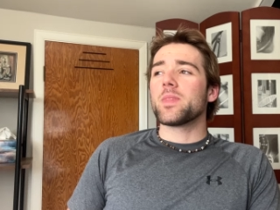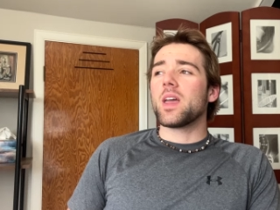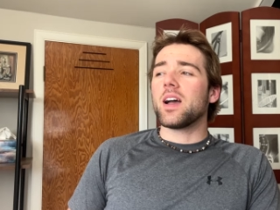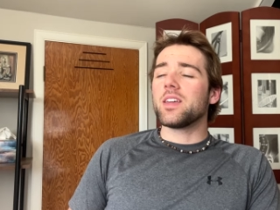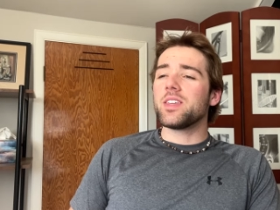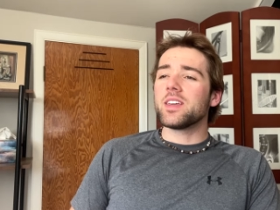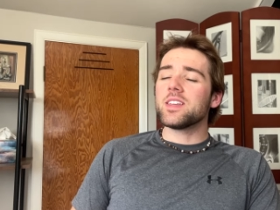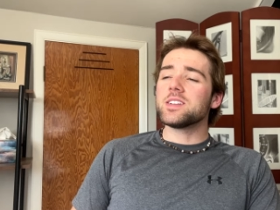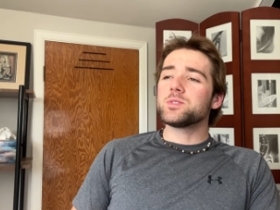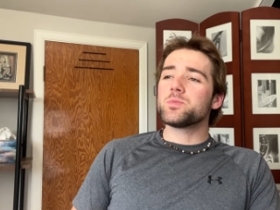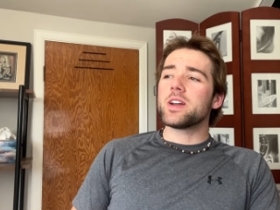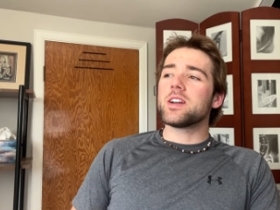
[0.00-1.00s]
I think
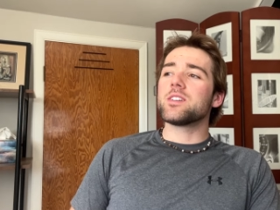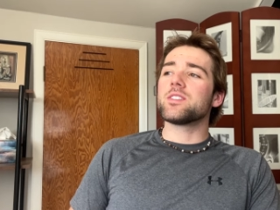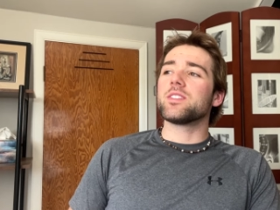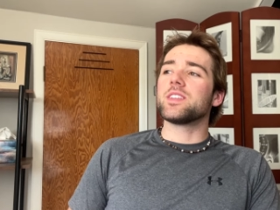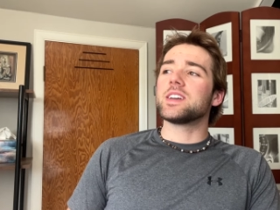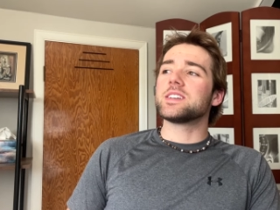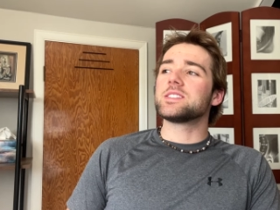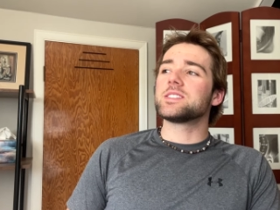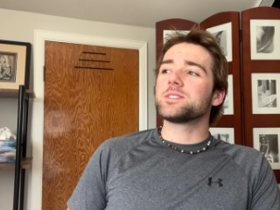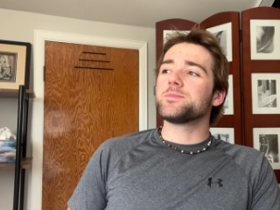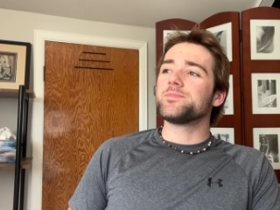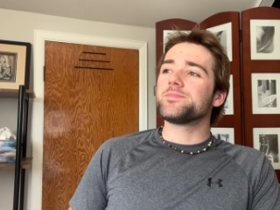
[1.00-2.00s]
that's where
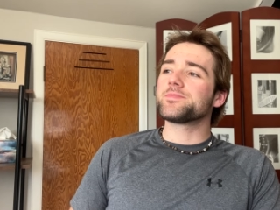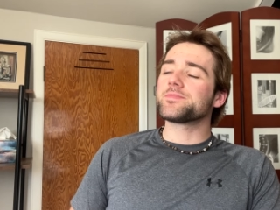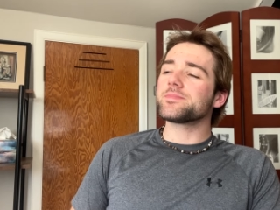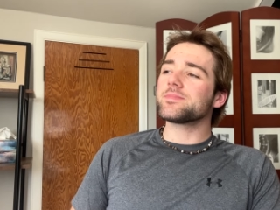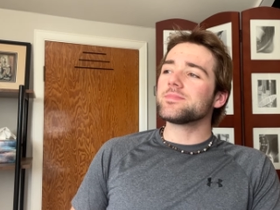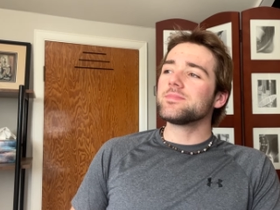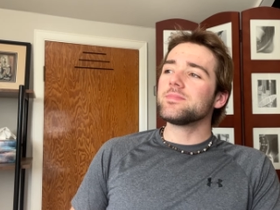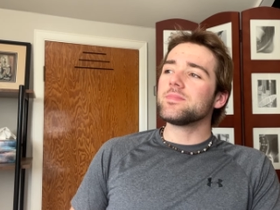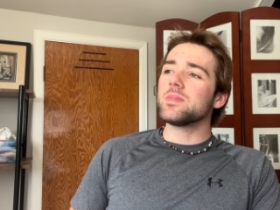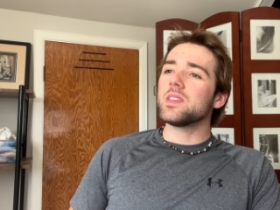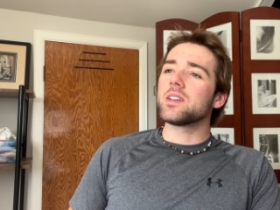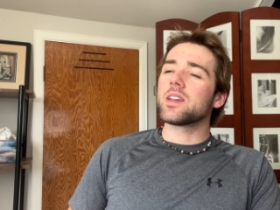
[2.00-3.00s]
this
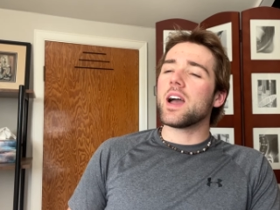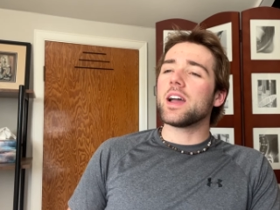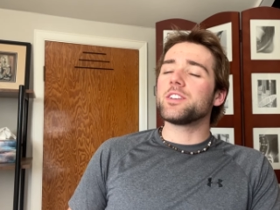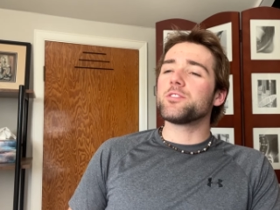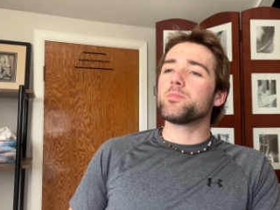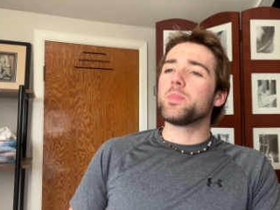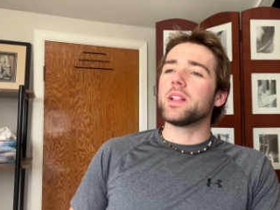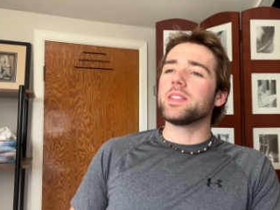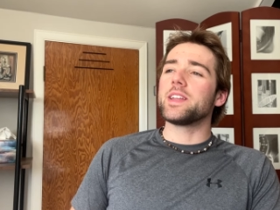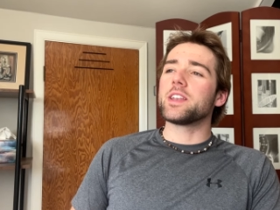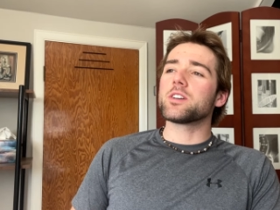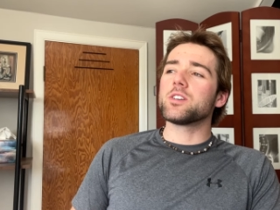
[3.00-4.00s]
kind of
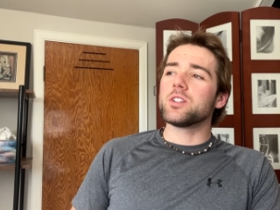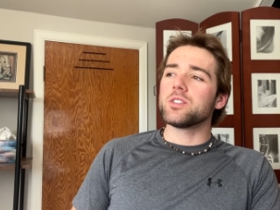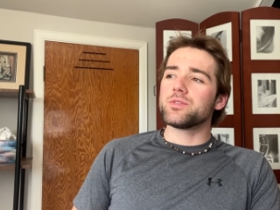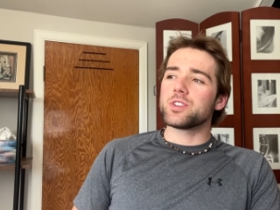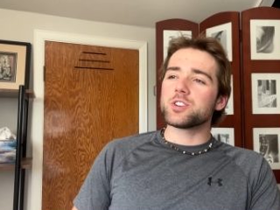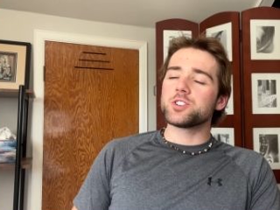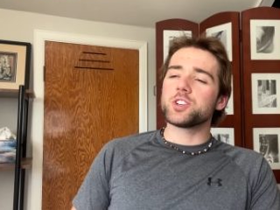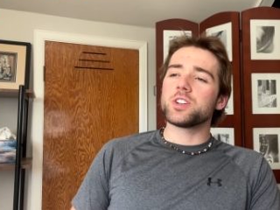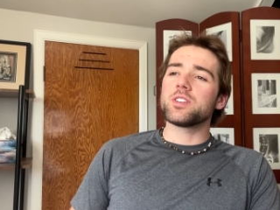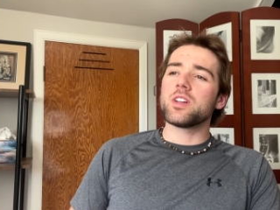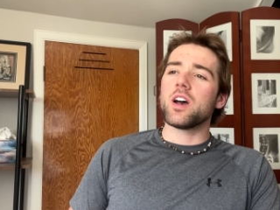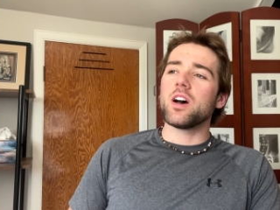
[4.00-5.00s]
political
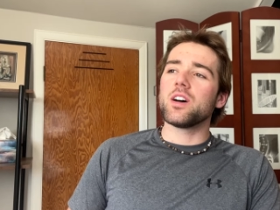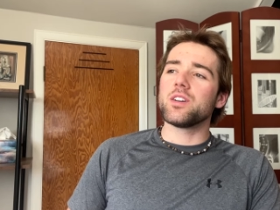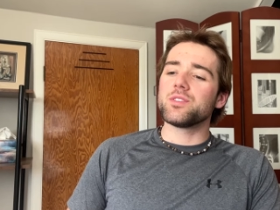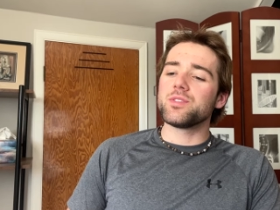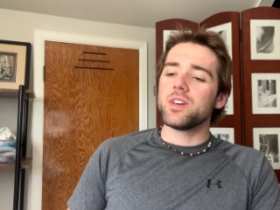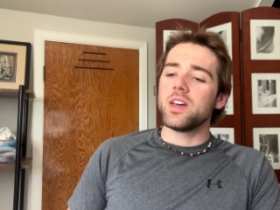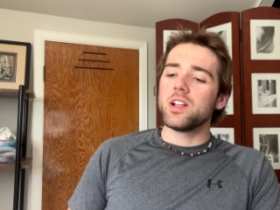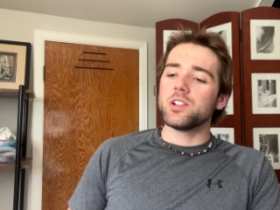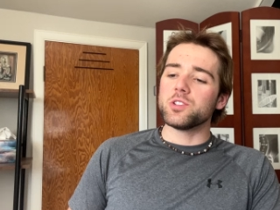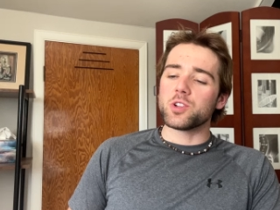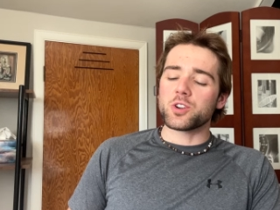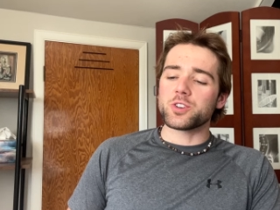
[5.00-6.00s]
version of
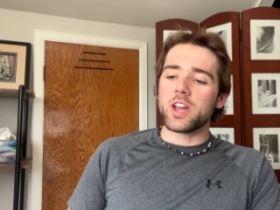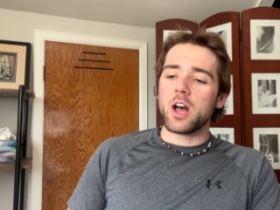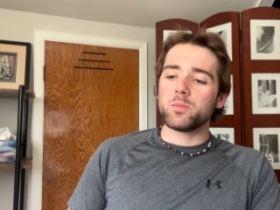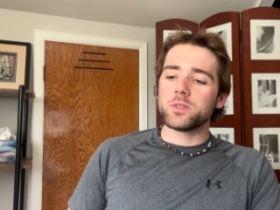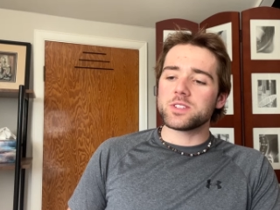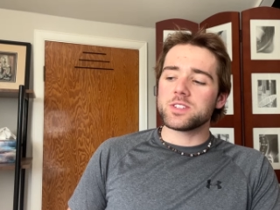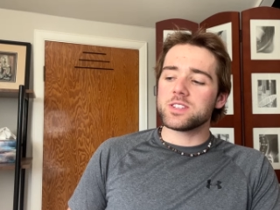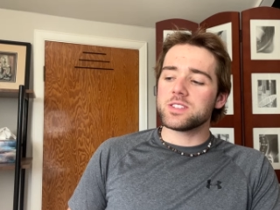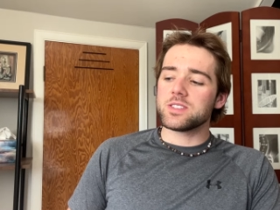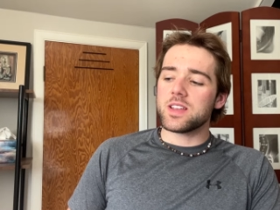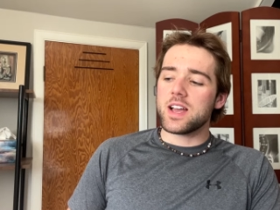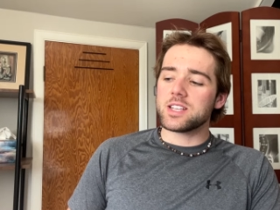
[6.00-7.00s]
learned
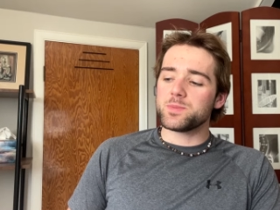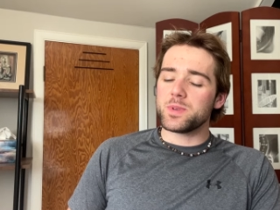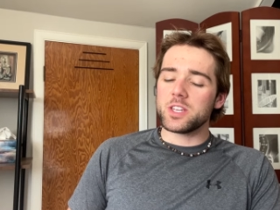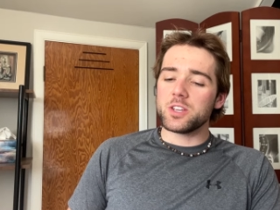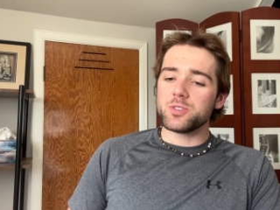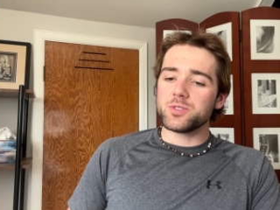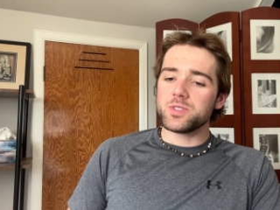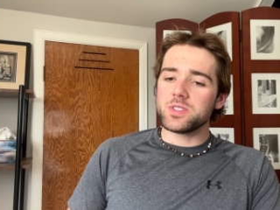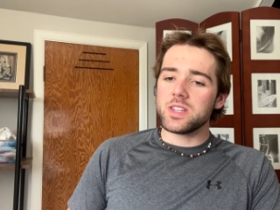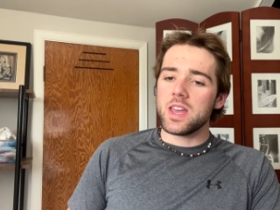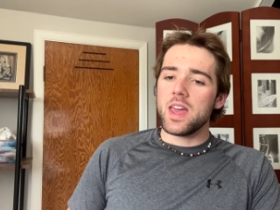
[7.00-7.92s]
helplessness has been used.